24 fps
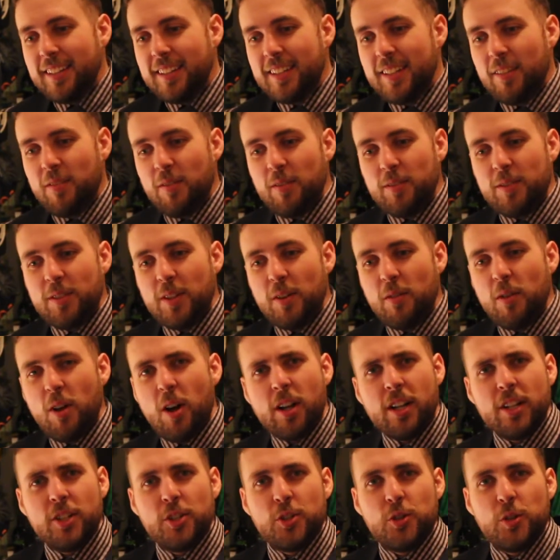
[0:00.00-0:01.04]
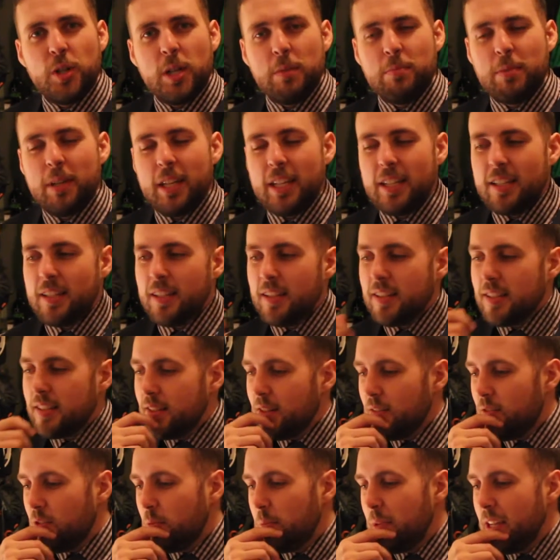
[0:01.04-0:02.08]
to rocking
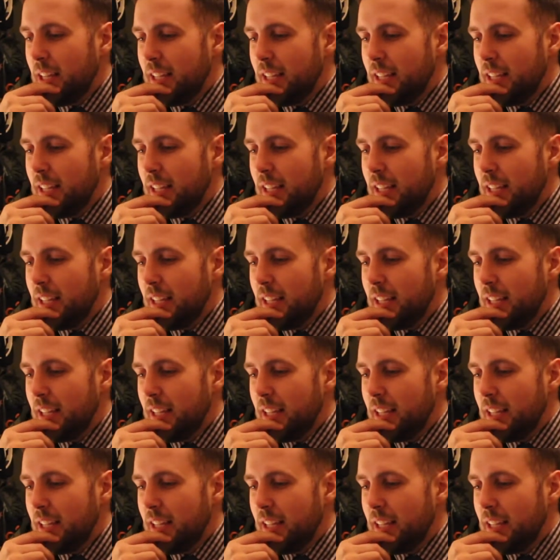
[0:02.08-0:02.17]
three-piecers, or from